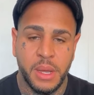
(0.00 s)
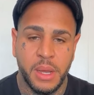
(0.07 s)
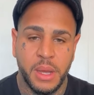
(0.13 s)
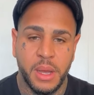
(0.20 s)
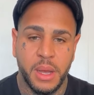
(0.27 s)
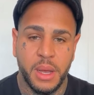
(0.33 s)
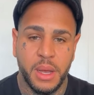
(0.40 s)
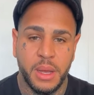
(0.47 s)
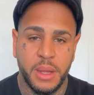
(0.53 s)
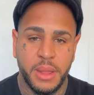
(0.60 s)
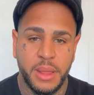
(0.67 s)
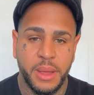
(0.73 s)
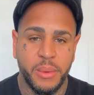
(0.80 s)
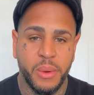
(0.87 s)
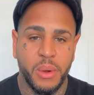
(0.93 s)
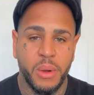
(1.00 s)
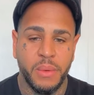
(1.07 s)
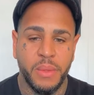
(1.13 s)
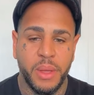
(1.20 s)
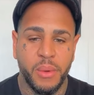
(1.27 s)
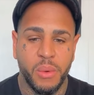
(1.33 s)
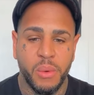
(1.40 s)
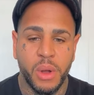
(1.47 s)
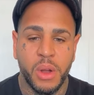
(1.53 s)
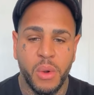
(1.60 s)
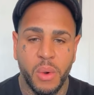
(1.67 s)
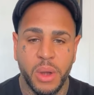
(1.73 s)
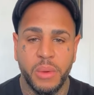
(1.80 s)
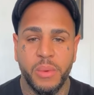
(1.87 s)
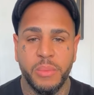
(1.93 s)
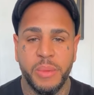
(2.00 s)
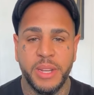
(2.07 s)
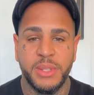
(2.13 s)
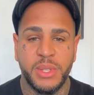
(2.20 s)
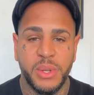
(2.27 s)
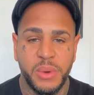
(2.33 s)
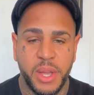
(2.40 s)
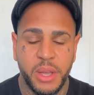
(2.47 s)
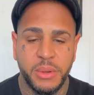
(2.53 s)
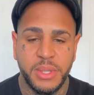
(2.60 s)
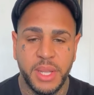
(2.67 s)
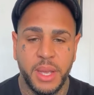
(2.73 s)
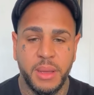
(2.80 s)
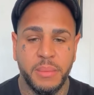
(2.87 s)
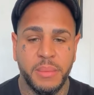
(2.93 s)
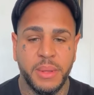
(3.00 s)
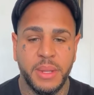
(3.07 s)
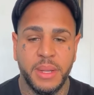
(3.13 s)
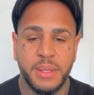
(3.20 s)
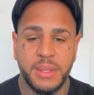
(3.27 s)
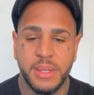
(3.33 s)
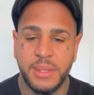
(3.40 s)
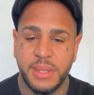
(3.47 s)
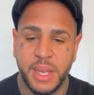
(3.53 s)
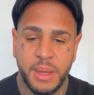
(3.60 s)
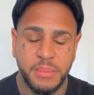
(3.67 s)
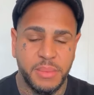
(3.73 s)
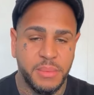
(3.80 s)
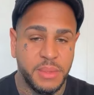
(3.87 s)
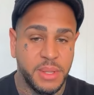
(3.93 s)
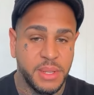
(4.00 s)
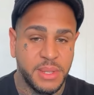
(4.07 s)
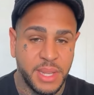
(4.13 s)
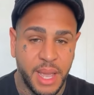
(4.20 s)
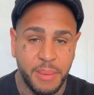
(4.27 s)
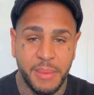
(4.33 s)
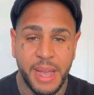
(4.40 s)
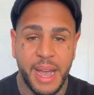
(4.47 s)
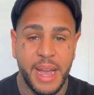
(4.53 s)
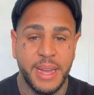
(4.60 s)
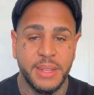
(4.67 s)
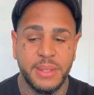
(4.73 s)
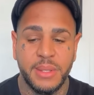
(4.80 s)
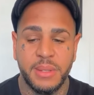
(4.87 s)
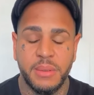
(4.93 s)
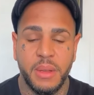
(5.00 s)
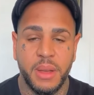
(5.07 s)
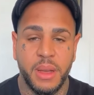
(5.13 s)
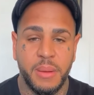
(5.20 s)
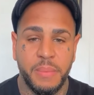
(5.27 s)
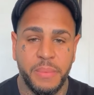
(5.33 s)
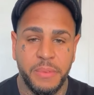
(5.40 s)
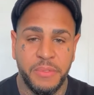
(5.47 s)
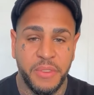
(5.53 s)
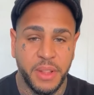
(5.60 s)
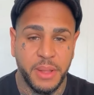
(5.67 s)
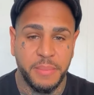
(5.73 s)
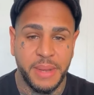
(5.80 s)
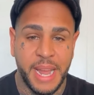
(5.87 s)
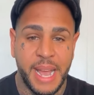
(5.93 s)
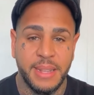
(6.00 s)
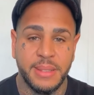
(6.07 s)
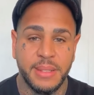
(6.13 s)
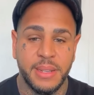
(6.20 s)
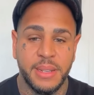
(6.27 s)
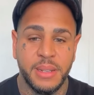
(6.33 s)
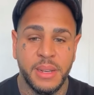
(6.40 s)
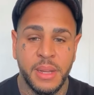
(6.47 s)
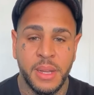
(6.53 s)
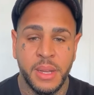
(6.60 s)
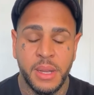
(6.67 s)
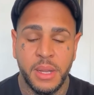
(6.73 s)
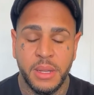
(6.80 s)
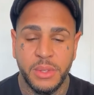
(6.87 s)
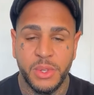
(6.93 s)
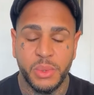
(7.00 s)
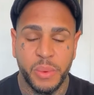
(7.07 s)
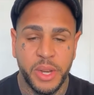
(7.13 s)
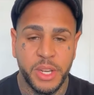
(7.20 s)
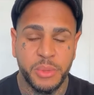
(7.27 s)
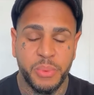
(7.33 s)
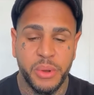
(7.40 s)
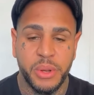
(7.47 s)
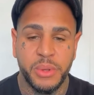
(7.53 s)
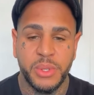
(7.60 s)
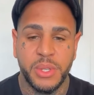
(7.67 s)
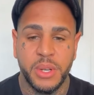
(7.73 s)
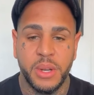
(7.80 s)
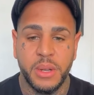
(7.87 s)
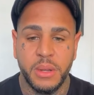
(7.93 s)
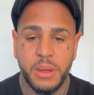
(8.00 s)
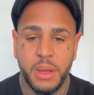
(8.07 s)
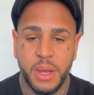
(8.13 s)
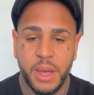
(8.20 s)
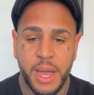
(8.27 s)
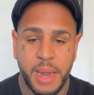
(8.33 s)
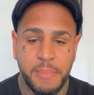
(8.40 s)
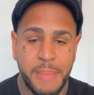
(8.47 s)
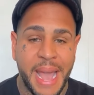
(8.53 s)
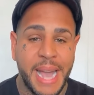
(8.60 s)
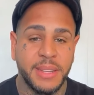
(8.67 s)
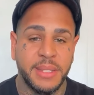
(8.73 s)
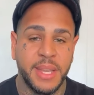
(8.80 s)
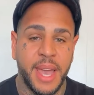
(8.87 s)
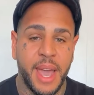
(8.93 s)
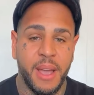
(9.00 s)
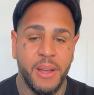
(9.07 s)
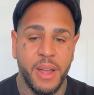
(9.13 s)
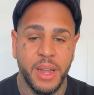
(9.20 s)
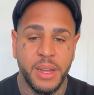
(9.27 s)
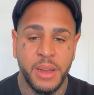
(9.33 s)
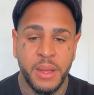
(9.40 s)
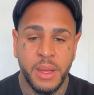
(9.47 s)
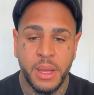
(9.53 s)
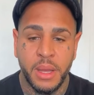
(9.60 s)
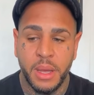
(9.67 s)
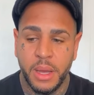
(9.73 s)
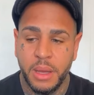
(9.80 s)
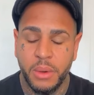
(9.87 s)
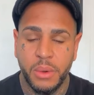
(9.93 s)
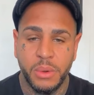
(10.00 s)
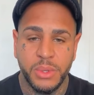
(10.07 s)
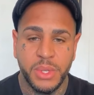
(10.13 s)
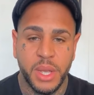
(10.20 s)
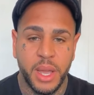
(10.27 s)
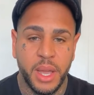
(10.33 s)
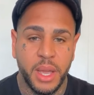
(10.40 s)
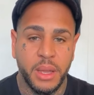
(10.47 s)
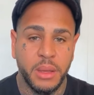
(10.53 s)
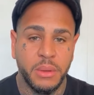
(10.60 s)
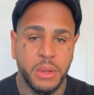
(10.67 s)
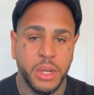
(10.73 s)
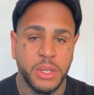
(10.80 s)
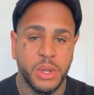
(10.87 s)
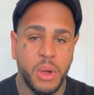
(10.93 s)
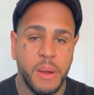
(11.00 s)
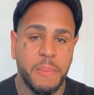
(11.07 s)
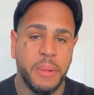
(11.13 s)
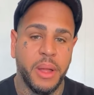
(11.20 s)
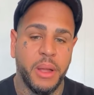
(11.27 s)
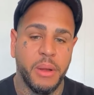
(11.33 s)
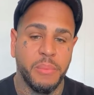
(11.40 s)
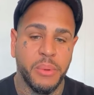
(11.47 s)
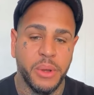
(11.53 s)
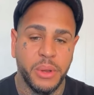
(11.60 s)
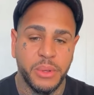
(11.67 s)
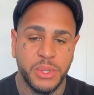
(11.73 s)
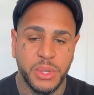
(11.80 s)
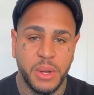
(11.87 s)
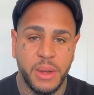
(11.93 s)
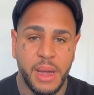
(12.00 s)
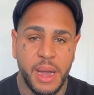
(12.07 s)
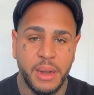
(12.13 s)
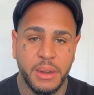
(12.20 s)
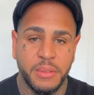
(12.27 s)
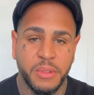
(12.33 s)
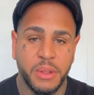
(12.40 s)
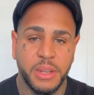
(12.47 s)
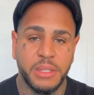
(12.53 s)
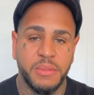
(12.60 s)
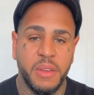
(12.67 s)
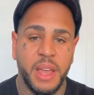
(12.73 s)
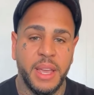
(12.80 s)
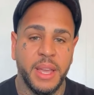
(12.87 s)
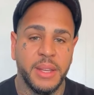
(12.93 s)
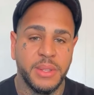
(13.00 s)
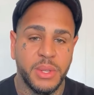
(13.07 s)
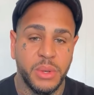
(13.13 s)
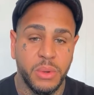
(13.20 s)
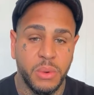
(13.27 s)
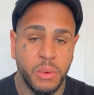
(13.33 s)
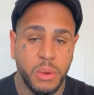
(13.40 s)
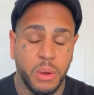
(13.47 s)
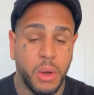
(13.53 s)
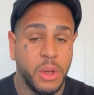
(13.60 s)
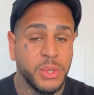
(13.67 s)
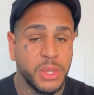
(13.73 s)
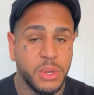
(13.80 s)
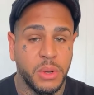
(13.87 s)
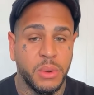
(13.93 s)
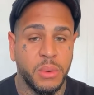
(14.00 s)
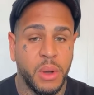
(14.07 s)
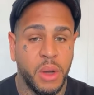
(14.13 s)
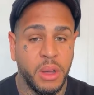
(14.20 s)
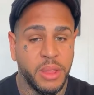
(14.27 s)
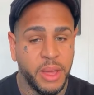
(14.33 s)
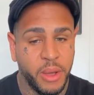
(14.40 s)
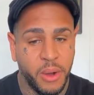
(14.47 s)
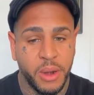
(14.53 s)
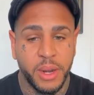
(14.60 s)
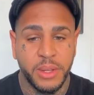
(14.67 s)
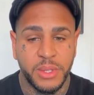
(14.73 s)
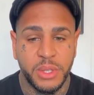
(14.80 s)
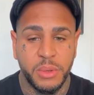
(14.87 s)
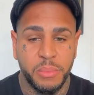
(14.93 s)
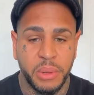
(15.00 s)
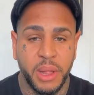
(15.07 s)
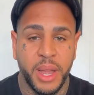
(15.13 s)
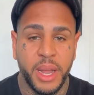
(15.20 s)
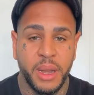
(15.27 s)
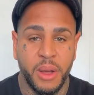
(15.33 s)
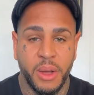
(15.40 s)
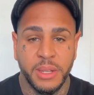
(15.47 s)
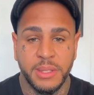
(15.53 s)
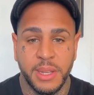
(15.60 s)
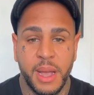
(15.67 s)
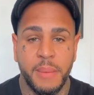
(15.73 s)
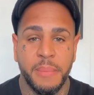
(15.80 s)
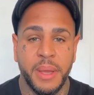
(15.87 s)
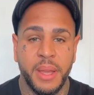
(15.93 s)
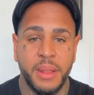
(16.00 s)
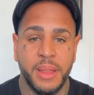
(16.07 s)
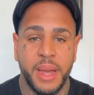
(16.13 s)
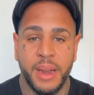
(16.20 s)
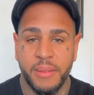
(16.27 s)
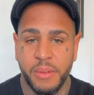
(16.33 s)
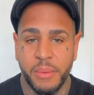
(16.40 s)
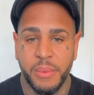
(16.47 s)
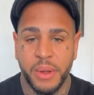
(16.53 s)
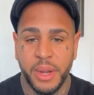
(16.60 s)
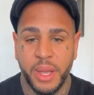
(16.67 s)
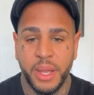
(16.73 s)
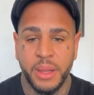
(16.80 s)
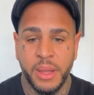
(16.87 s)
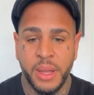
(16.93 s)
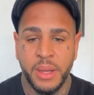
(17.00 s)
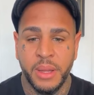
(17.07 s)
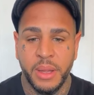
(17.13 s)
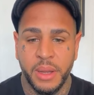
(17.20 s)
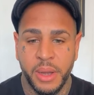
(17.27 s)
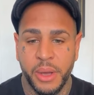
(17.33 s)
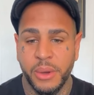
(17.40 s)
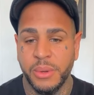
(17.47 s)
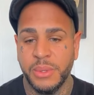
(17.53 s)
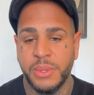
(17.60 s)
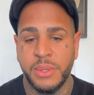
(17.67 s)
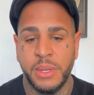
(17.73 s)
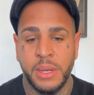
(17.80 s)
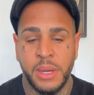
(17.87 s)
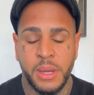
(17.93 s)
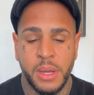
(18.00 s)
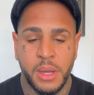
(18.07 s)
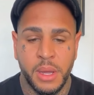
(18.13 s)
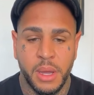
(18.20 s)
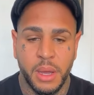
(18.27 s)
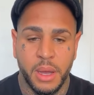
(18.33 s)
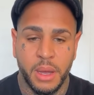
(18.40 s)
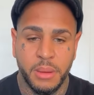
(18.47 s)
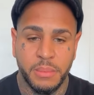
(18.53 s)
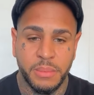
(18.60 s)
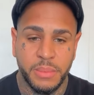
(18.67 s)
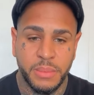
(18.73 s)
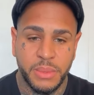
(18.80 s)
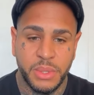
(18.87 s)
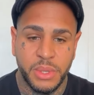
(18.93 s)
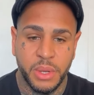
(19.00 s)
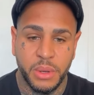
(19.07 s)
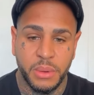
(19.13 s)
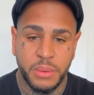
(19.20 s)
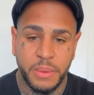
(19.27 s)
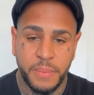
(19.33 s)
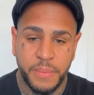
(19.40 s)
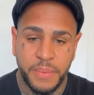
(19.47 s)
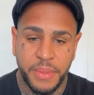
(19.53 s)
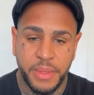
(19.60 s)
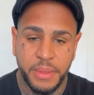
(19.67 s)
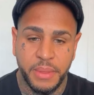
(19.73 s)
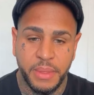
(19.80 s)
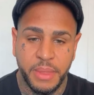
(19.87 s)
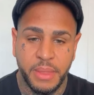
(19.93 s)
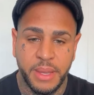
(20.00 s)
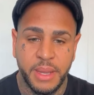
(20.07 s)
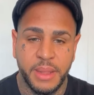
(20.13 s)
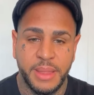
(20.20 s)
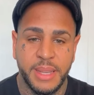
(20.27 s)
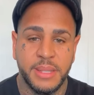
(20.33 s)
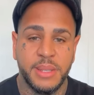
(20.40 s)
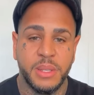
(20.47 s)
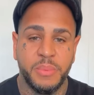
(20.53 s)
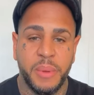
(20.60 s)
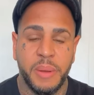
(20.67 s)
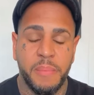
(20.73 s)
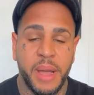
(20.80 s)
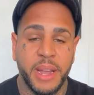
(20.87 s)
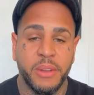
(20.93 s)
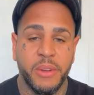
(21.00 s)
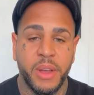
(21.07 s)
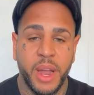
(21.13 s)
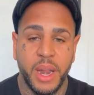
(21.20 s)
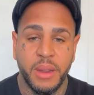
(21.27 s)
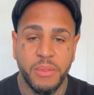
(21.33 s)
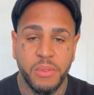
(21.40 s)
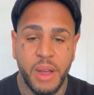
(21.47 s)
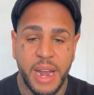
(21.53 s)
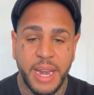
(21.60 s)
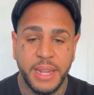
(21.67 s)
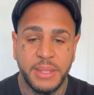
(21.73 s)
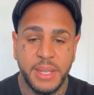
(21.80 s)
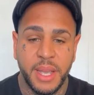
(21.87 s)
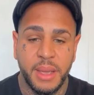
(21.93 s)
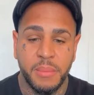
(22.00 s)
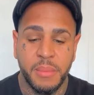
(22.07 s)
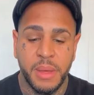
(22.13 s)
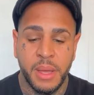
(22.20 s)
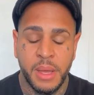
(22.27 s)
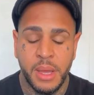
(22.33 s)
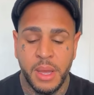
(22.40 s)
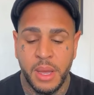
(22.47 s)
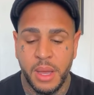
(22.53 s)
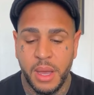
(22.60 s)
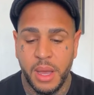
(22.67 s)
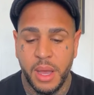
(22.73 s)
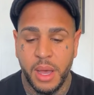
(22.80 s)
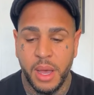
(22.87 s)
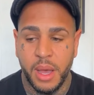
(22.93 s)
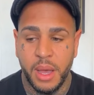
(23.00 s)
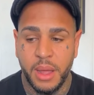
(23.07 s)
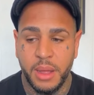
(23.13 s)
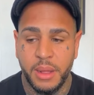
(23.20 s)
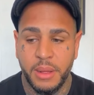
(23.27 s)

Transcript: uh, they were they were recorded with my studio team. It's the same the same guys, um, Philip Naslin, the Swedish producer, uh, and Max Karen, who's a guitar player and producer out of Las Vegas, who also are the artists who played on Zombie that everybody knows. Um, so the, this has been my creative writing team, uh,